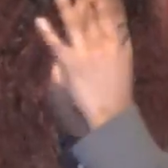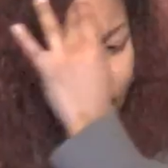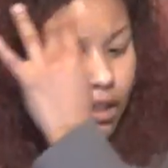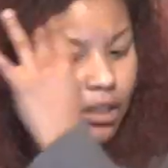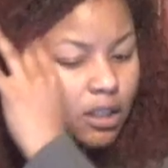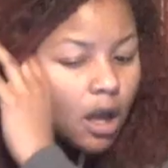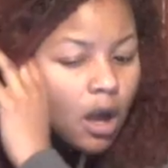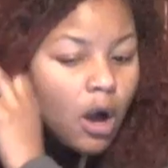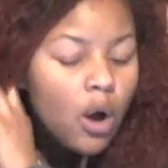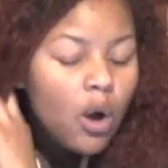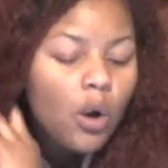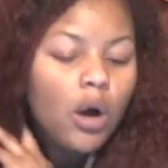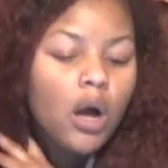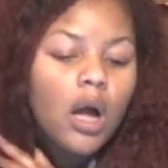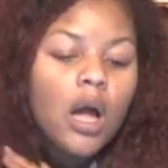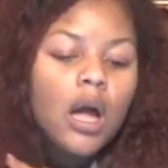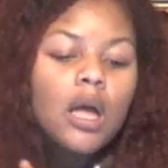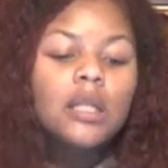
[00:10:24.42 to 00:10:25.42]

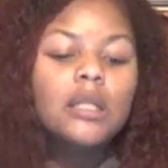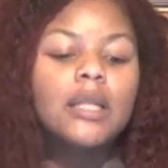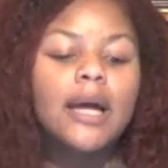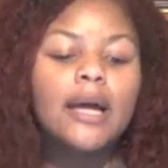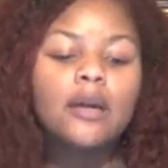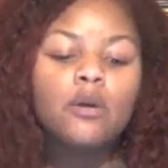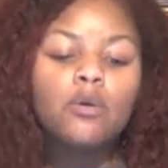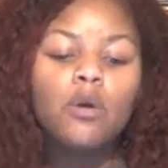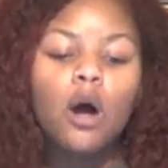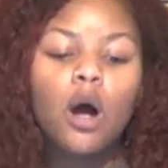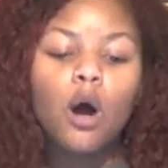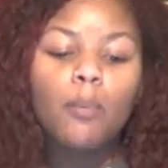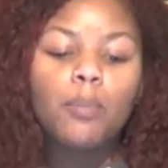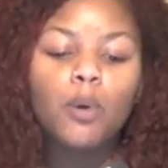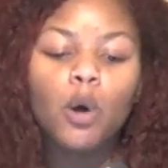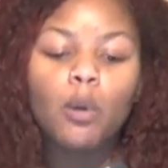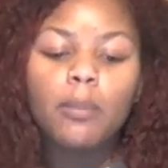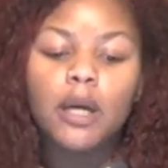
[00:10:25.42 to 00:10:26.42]
so later
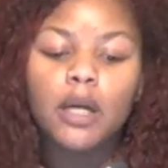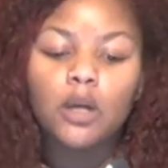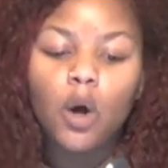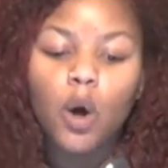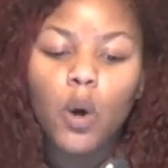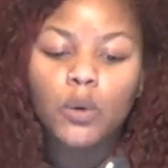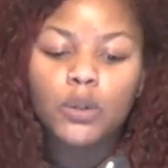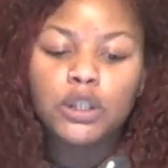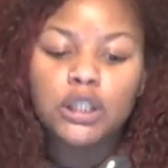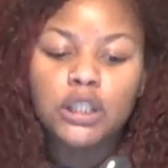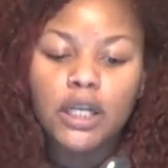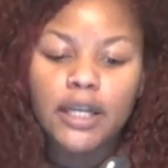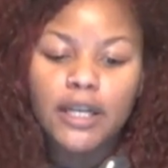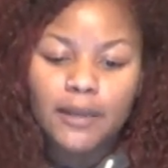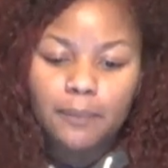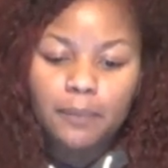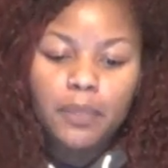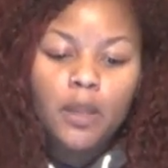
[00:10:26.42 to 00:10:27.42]
on, Puma and oh
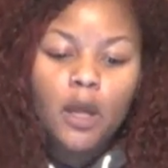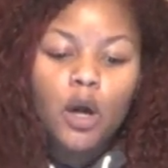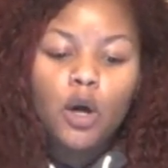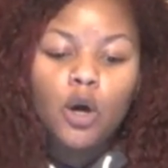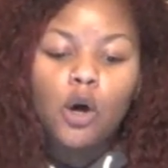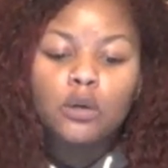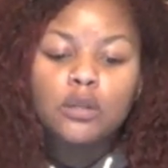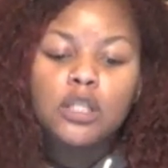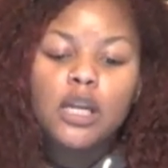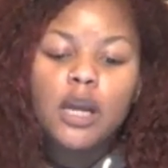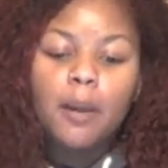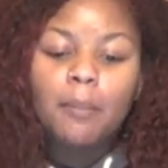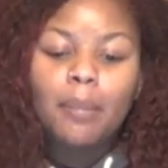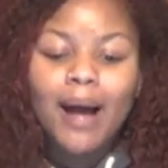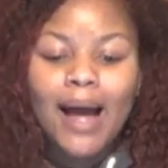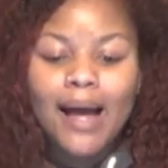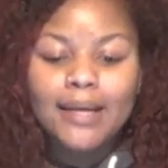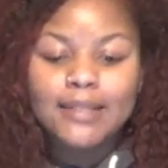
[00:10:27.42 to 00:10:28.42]
shit goes to the
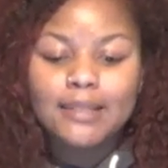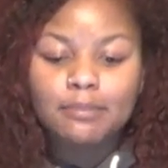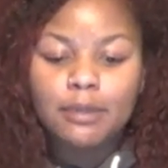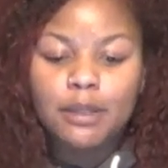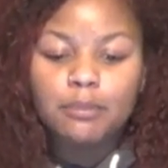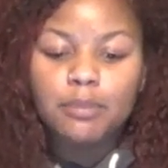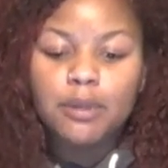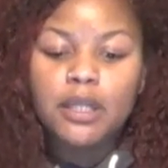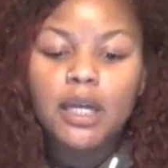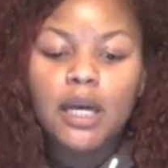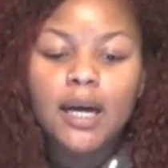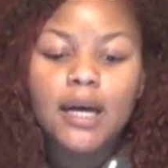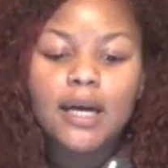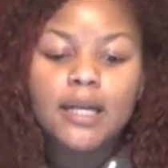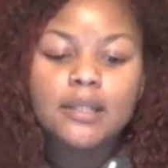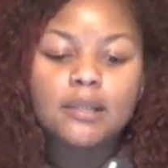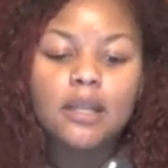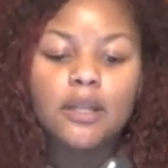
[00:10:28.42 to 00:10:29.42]
bondsman
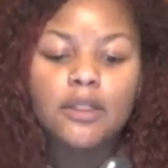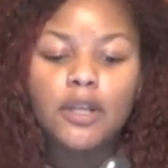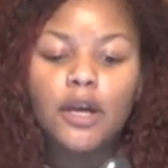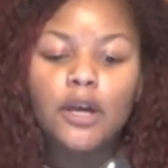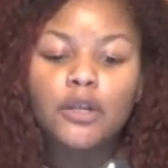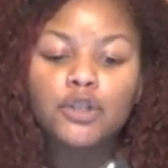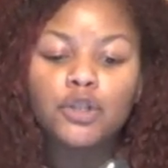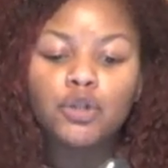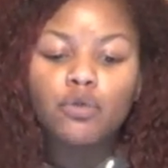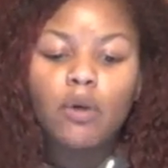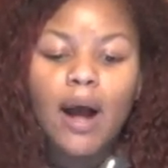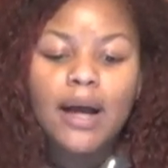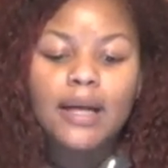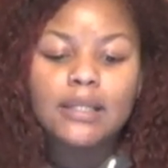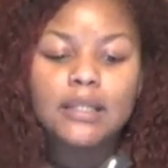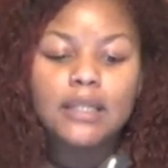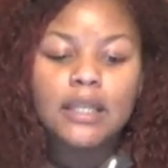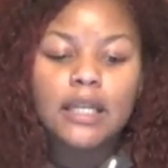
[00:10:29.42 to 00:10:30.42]
because they're
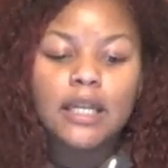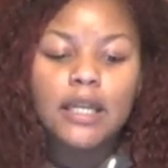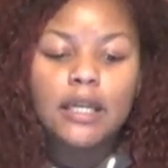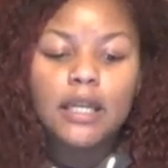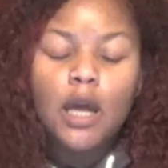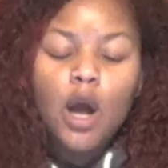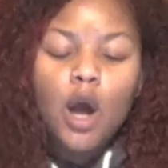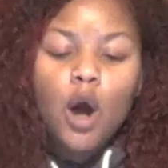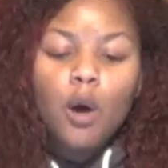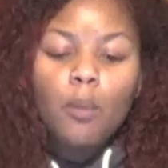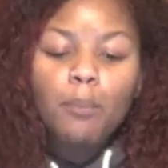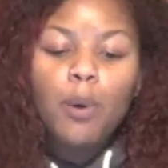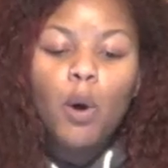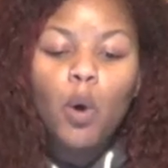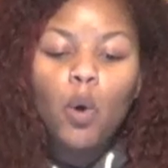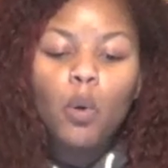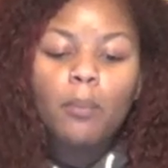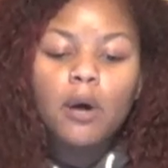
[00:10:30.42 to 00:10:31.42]
trying to get
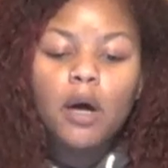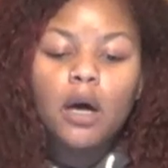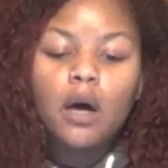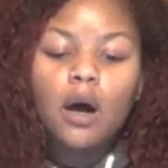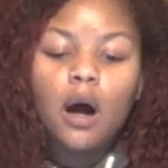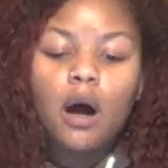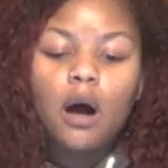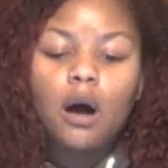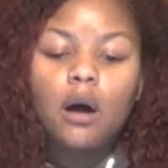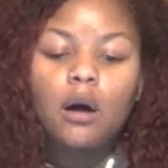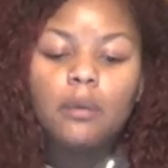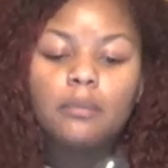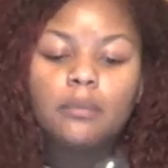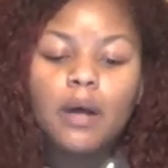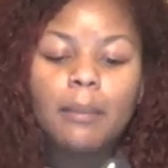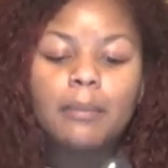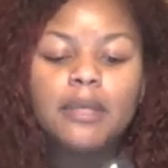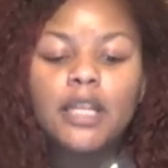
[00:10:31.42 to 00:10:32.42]

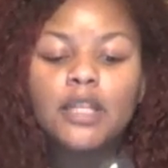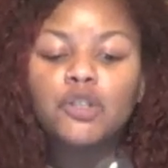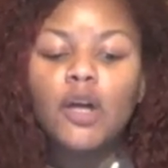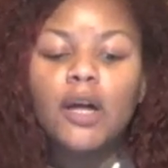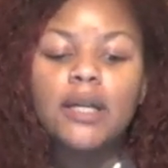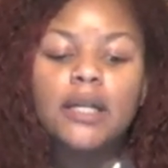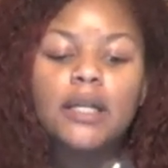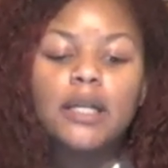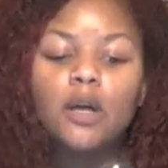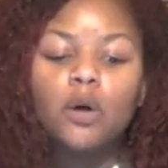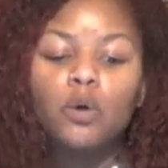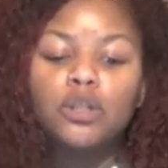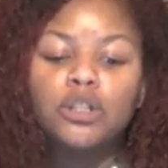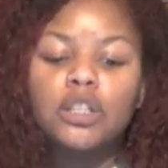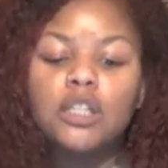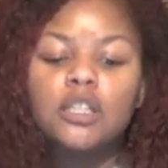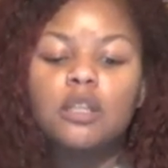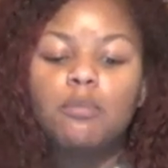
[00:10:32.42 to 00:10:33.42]
Puma, they're trying to get oh
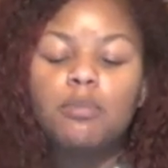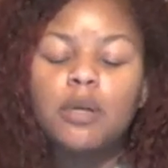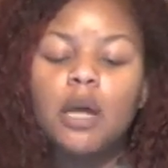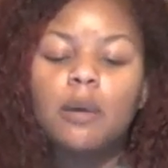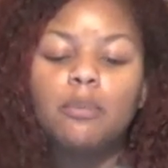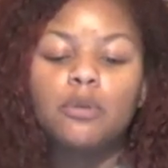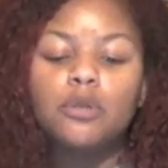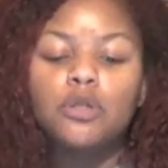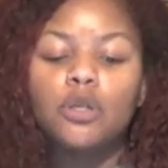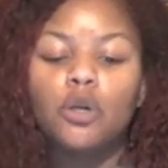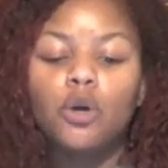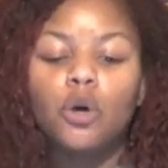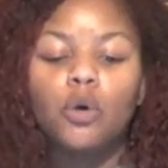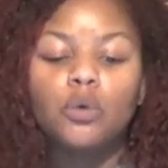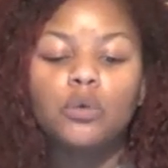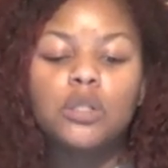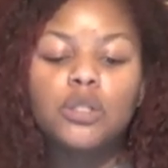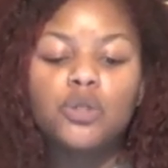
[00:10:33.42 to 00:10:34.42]
shit to be able to
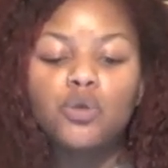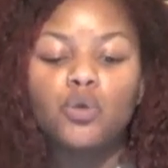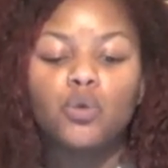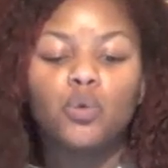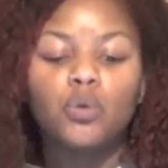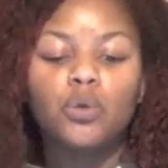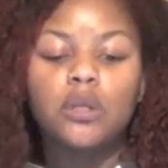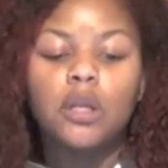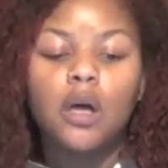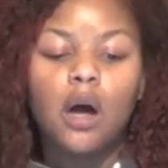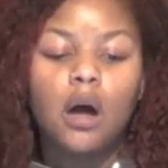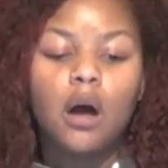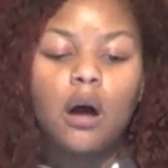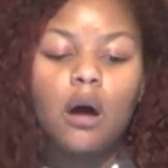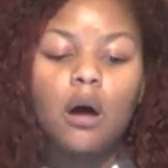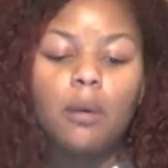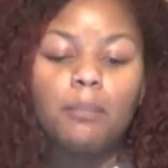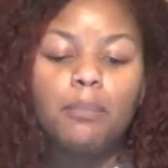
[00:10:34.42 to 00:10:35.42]
go to
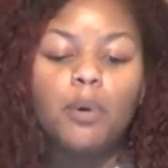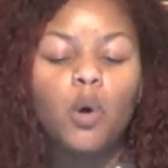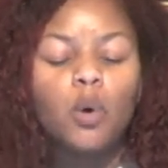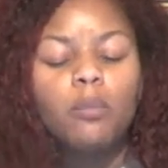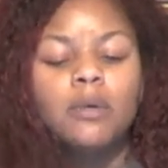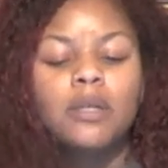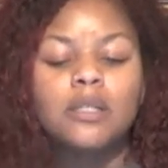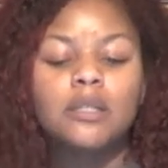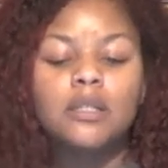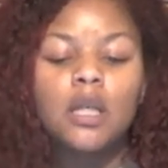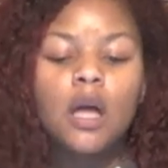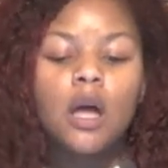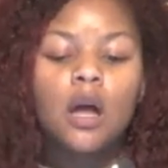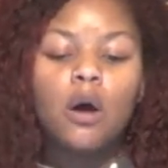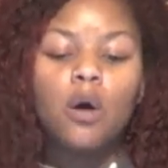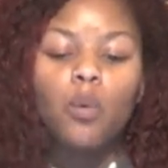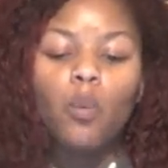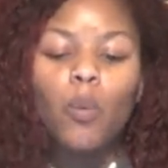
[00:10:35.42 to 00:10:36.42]
the Puma's
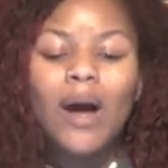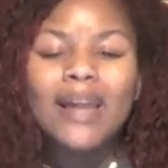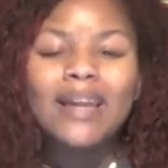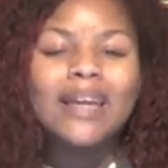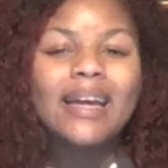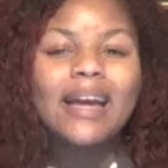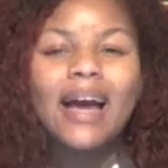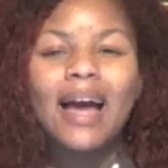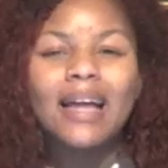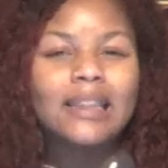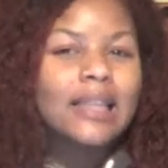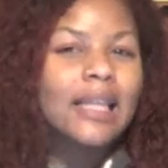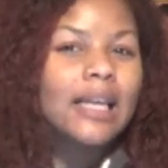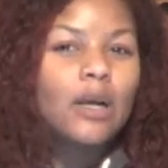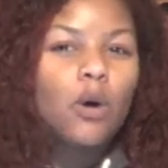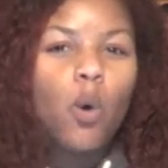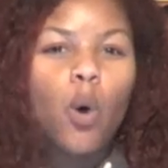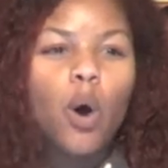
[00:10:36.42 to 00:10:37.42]
wedding, I
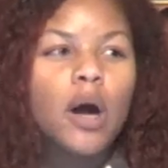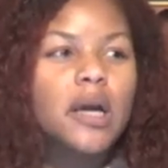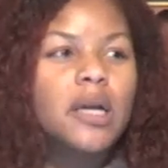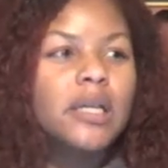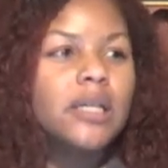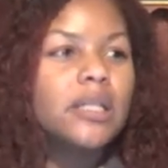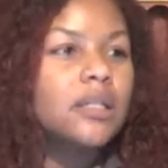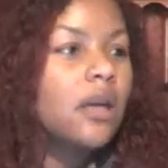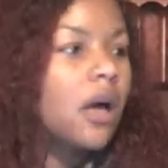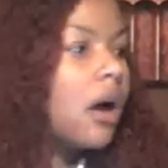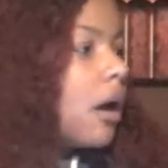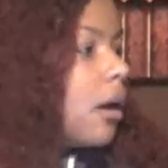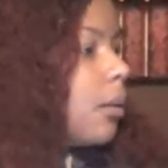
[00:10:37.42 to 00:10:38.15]
think, or his